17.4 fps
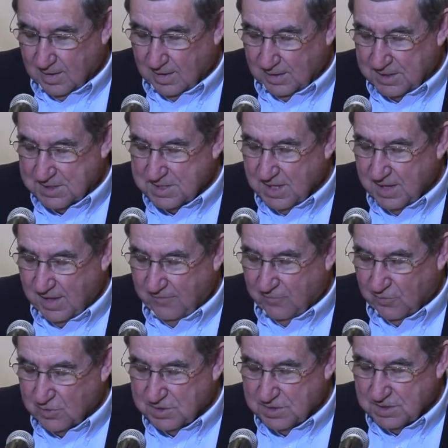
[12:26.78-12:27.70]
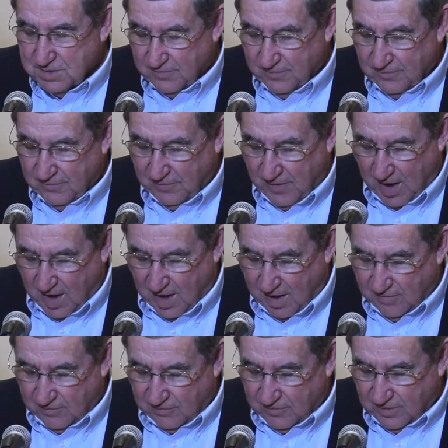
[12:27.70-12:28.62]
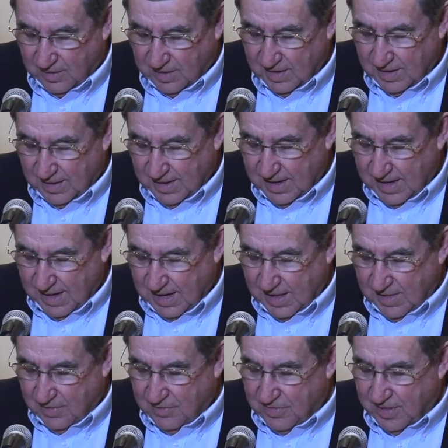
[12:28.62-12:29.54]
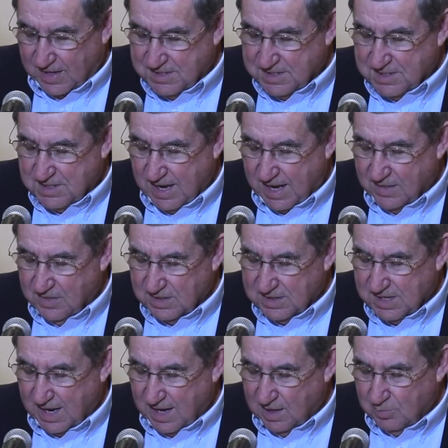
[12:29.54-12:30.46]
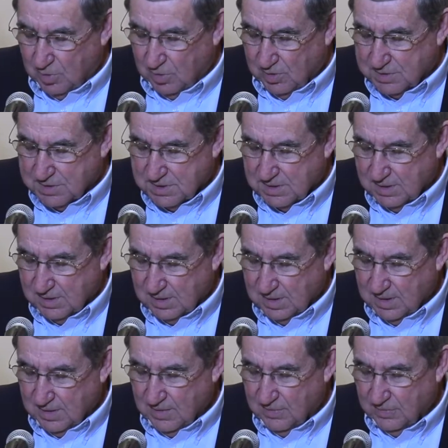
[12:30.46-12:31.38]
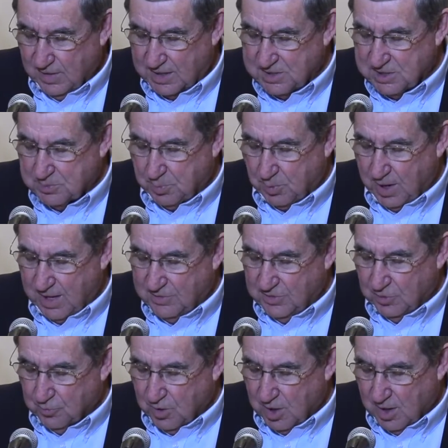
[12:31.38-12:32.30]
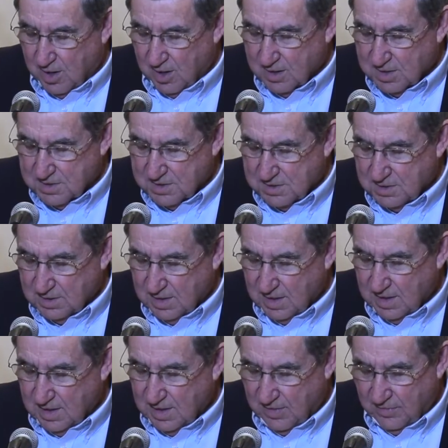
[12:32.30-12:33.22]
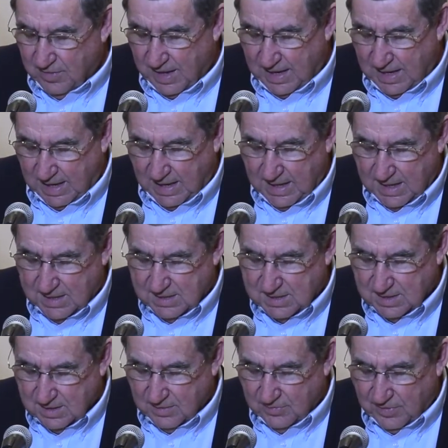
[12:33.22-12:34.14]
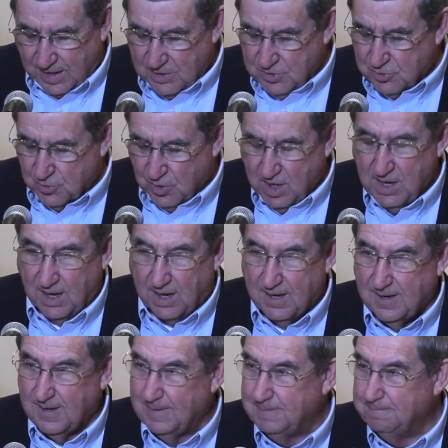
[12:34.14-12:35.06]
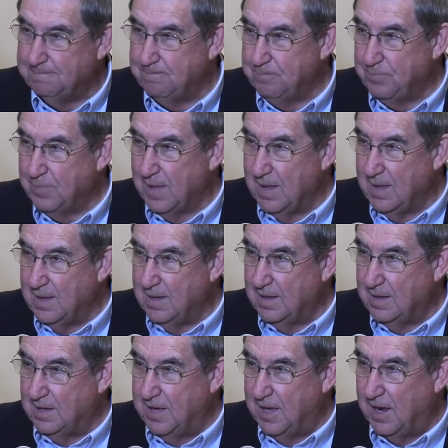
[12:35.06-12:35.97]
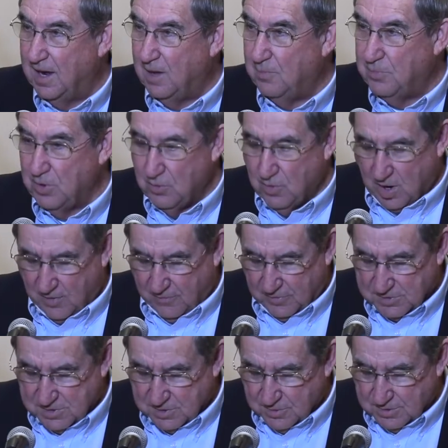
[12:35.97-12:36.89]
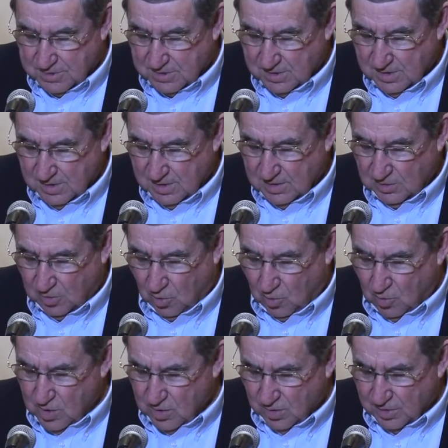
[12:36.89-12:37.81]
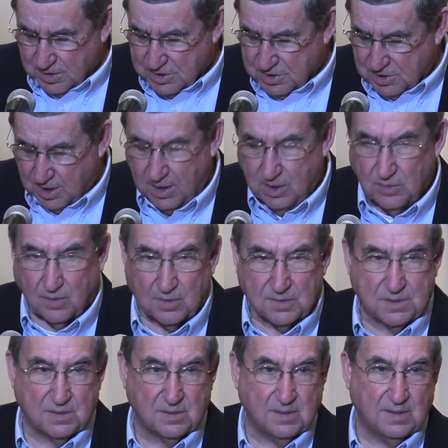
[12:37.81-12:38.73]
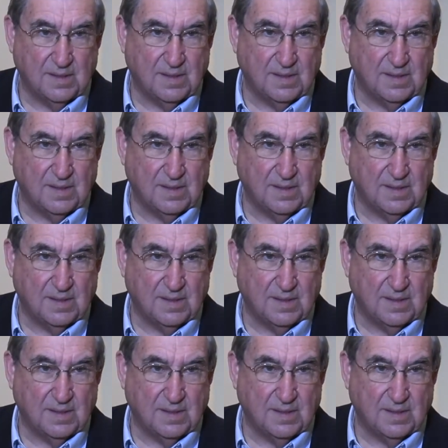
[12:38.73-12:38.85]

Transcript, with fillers: Listen to that verse 5. They set the tables they spread the rugs, they eat, they drink. Get up, you officers, oil the shields.